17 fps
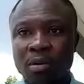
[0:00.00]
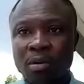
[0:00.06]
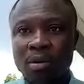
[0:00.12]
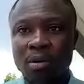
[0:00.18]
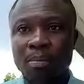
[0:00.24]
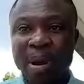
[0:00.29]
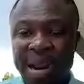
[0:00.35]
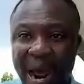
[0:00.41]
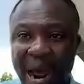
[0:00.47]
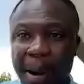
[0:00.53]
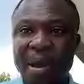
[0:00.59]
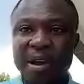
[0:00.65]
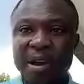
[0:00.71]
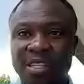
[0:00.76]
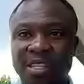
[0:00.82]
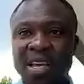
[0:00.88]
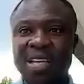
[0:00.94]
Benab
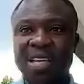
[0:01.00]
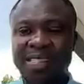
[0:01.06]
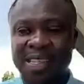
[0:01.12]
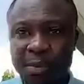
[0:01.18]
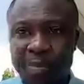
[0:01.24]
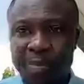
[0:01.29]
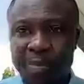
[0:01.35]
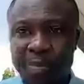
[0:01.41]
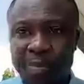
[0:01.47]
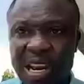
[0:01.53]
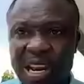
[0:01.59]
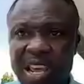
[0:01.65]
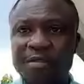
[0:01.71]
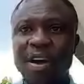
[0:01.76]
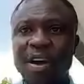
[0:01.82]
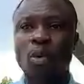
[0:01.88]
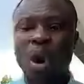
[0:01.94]
FC. Still believe
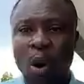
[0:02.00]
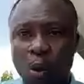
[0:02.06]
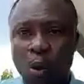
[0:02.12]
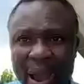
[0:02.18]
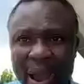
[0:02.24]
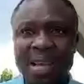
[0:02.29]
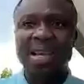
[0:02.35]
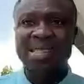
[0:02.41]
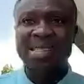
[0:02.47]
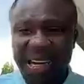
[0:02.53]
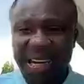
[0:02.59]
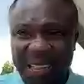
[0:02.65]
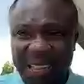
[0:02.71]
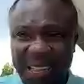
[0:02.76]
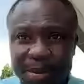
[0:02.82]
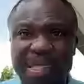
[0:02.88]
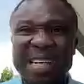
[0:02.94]
why certain
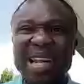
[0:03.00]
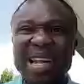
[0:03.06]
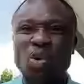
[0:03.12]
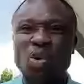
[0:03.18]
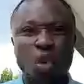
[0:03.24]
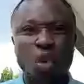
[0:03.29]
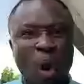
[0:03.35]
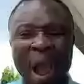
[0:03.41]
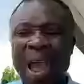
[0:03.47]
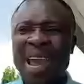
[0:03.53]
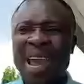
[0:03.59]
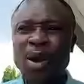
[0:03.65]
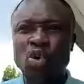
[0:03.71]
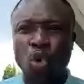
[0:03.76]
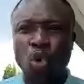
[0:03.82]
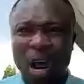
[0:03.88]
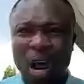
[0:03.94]
teams in them come
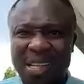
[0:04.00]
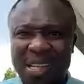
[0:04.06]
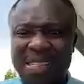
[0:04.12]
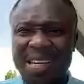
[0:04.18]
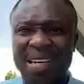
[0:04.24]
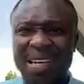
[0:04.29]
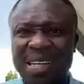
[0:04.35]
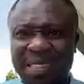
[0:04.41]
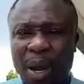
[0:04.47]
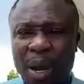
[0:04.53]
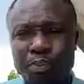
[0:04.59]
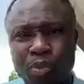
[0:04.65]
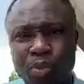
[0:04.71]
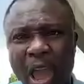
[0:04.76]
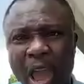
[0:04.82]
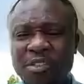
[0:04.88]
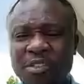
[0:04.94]
in grass second
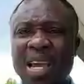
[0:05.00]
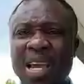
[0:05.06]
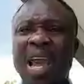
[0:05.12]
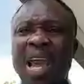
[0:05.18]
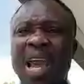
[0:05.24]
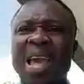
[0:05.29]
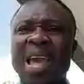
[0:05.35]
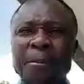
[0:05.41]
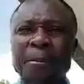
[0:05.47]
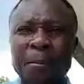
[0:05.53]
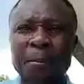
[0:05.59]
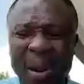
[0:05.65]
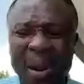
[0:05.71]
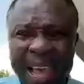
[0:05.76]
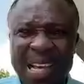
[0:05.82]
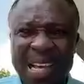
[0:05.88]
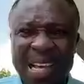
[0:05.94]
tempo FC
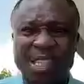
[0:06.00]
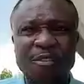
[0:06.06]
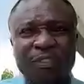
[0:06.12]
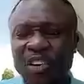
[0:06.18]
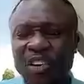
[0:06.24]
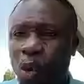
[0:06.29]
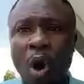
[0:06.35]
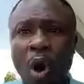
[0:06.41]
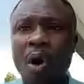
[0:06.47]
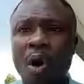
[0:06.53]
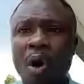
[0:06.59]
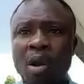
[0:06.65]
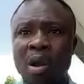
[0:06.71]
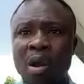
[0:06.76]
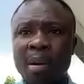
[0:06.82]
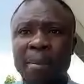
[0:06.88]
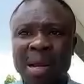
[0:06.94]
play at if you want,
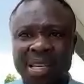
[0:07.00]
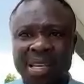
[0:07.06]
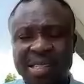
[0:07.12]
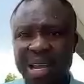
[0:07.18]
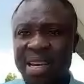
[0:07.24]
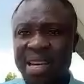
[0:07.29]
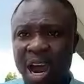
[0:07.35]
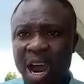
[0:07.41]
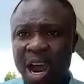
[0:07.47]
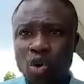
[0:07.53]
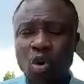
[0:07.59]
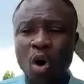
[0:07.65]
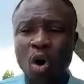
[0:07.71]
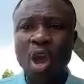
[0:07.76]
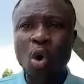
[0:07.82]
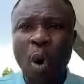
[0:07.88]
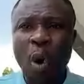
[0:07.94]
but they said, yeah, do
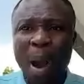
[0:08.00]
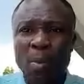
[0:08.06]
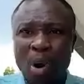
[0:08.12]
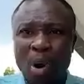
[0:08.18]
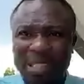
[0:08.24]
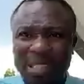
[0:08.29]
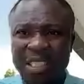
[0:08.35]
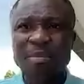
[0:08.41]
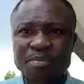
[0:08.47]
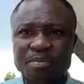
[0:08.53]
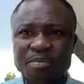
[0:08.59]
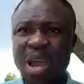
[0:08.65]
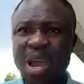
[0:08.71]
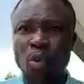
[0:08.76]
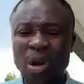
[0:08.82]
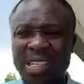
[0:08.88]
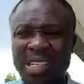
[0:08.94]
know one more team be
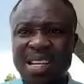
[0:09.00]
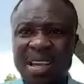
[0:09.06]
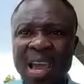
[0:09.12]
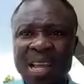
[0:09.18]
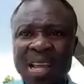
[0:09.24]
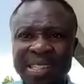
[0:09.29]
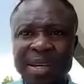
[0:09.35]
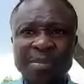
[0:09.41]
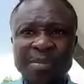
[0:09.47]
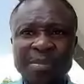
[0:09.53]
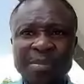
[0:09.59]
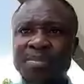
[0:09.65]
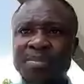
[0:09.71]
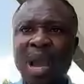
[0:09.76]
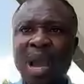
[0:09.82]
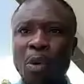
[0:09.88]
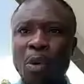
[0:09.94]
a what the team to
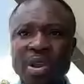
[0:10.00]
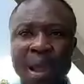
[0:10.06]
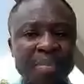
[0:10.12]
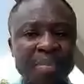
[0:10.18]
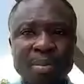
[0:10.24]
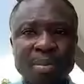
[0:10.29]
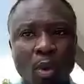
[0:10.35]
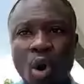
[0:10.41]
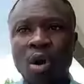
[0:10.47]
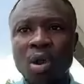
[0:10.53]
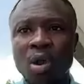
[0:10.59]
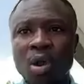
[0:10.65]
be a winner be more.